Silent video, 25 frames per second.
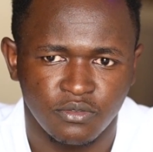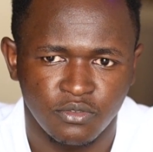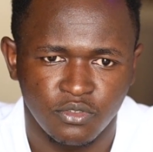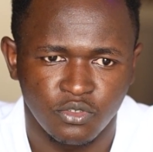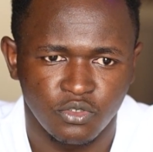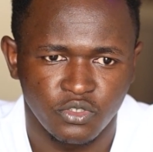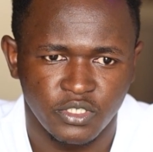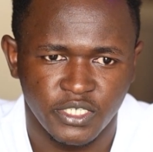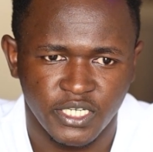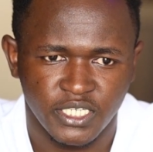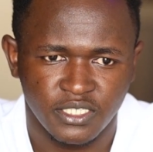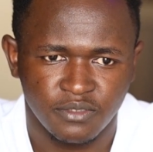
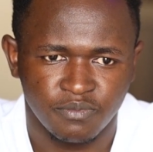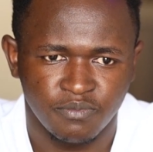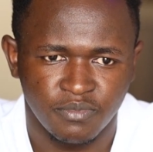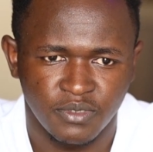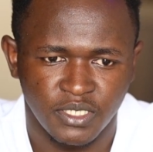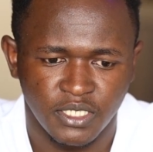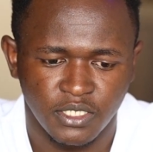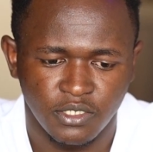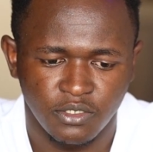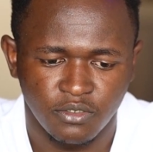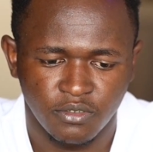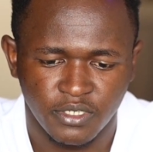you
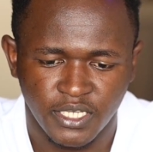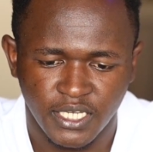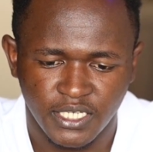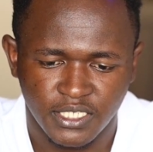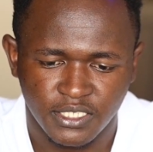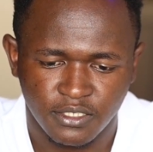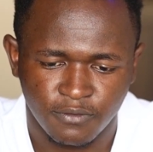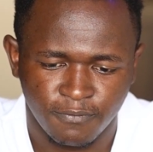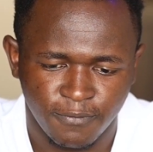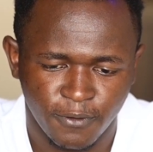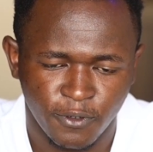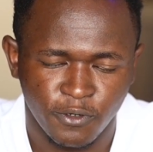
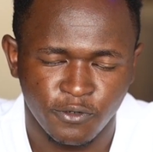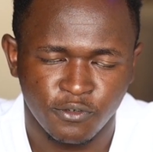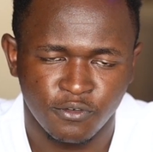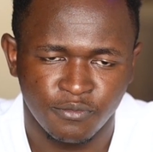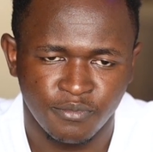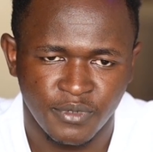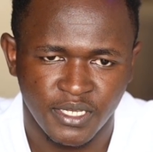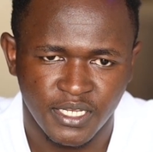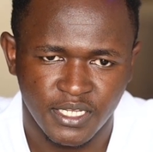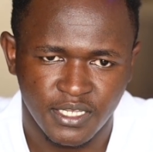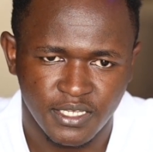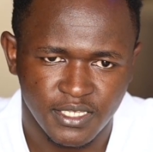get 4
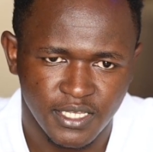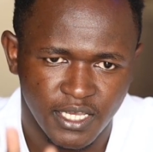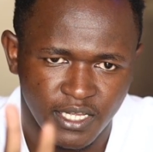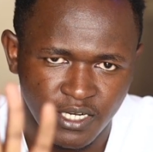roommates